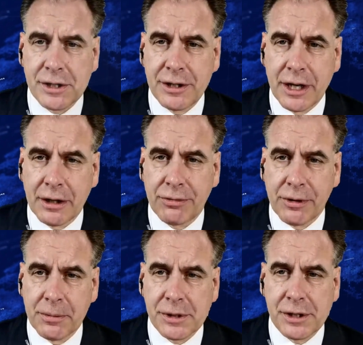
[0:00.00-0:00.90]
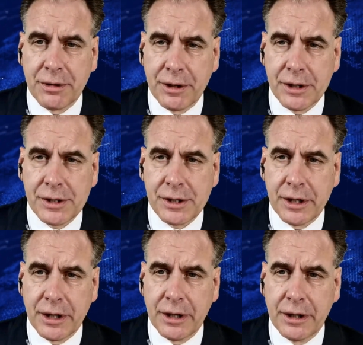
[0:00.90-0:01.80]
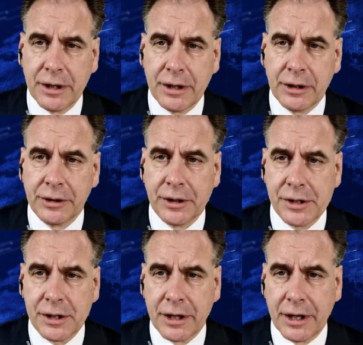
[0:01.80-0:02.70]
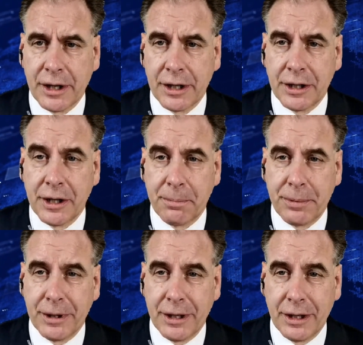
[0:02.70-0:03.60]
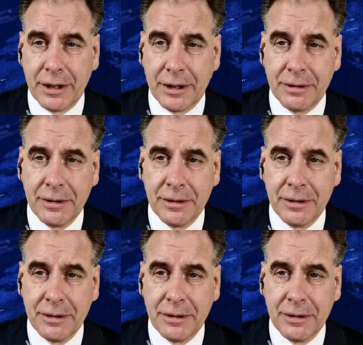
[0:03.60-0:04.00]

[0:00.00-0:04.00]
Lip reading: death from a serious illness, and I ended up in a